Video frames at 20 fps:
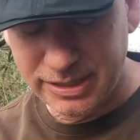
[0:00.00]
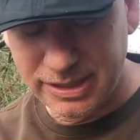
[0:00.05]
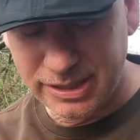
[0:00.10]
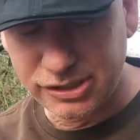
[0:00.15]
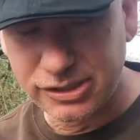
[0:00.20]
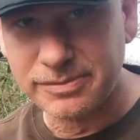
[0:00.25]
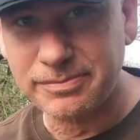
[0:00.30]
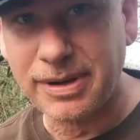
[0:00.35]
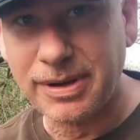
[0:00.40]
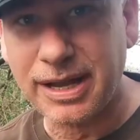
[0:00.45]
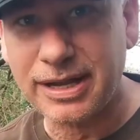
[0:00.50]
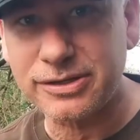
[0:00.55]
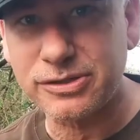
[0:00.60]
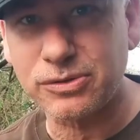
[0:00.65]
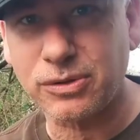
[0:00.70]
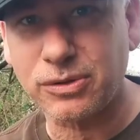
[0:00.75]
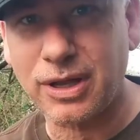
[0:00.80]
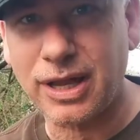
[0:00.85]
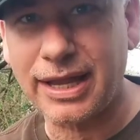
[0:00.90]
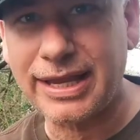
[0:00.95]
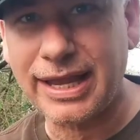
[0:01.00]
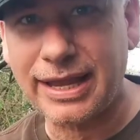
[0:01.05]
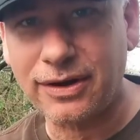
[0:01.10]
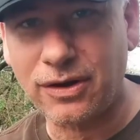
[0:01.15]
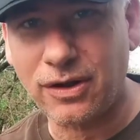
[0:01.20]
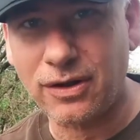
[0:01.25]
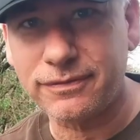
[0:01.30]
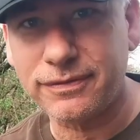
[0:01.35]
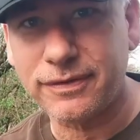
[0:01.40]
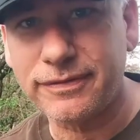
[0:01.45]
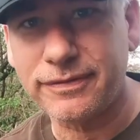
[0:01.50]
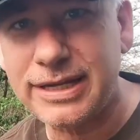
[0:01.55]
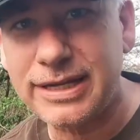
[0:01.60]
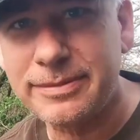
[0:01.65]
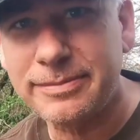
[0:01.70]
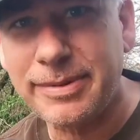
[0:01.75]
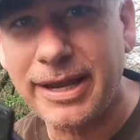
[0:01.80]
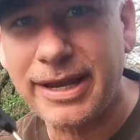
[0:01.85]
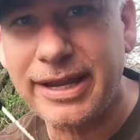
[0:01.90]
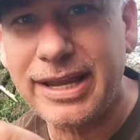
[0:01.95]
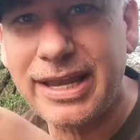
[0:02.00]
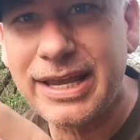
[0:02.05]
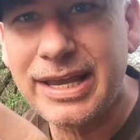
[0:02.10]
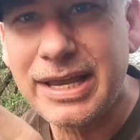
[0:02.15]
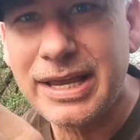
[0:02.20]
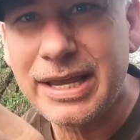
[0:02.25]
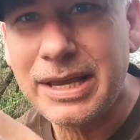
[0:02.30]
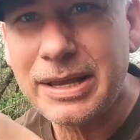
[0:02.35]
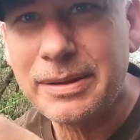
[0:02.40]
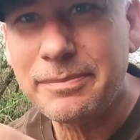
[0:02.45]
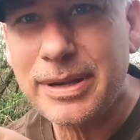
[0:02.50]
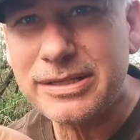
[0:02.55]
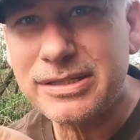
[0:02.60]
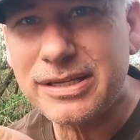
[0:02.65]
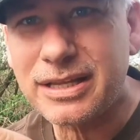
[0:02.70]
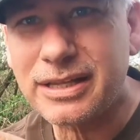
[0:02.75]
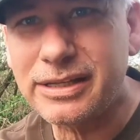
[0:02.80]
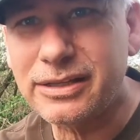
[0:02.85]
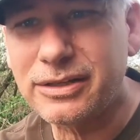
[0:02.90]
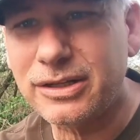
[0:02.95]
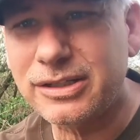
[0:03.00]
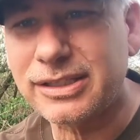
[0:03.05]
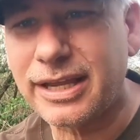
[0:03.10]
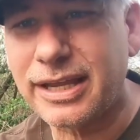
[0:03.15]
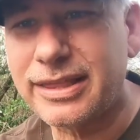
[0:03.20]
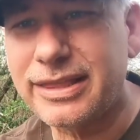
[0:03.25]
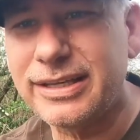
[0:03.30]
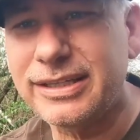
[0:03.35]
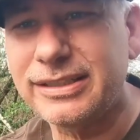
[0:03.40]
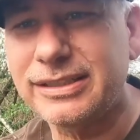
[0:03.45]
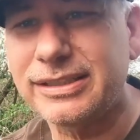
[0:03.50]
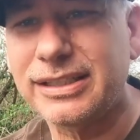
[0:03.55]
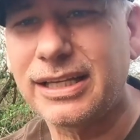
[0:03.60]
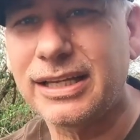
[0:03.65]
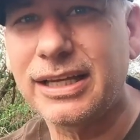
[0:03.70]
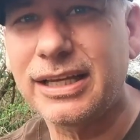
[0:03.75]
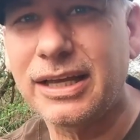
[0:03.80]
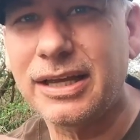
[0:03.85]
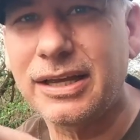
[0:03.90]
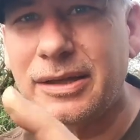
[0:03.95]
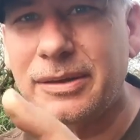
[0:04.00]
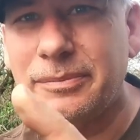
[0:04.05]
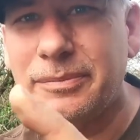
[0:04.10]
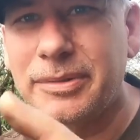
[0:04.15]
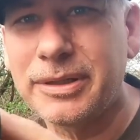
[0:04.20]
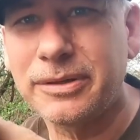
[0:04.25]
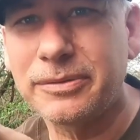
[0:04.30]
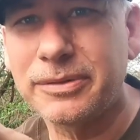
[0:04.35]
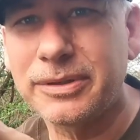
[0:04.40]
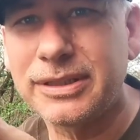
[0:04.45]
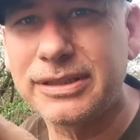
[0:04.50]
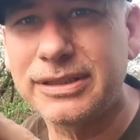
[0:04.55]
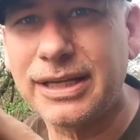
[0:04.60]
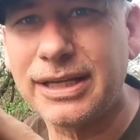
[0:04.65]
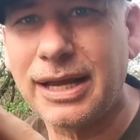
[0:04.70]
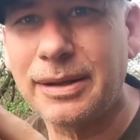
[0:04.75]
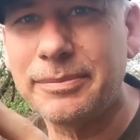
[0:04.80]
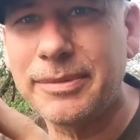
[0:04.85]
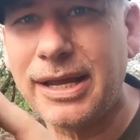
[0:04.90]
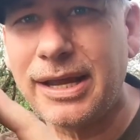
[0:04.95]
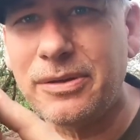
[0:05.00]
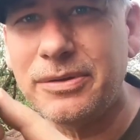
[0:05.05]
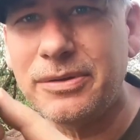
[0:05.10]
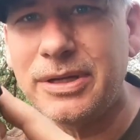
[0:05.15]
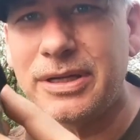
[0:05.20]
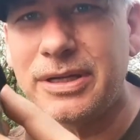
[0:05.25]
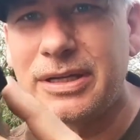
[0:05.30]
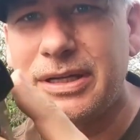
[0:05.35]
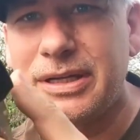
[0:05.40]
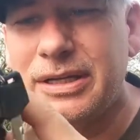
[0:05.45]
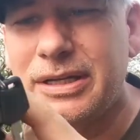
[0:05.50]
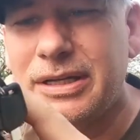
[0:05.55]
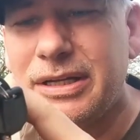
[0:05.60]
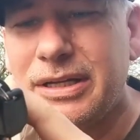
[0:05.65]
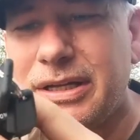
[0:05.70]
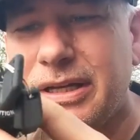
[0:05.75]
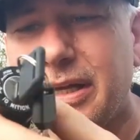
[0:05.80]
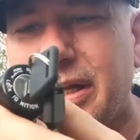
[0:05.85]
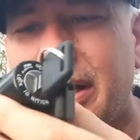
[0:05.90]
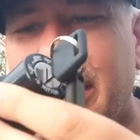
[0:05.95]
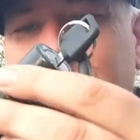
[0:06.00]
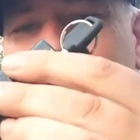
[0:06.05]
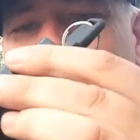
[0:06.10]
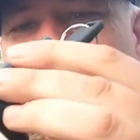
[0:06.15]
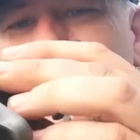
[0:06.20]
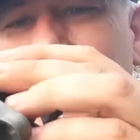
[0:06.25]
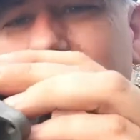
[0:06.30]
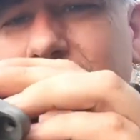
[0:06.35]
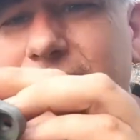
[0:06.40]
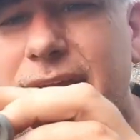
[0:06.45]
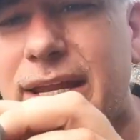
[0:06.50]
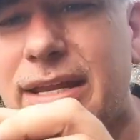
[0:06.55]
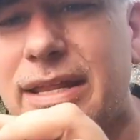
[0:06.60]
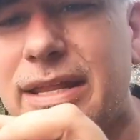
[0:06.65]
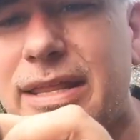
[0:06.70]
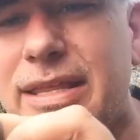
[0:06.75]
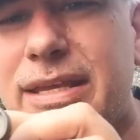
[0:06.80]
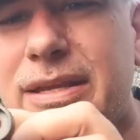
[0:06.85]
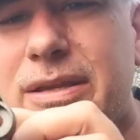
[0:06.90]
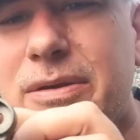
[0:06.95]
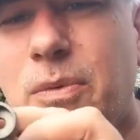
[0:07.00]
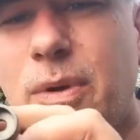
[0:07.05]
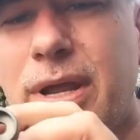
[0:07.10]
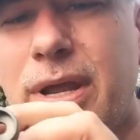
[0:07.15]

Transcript: ignition module I got off of eBay basically looks like this, um, here with the top down, uh, and the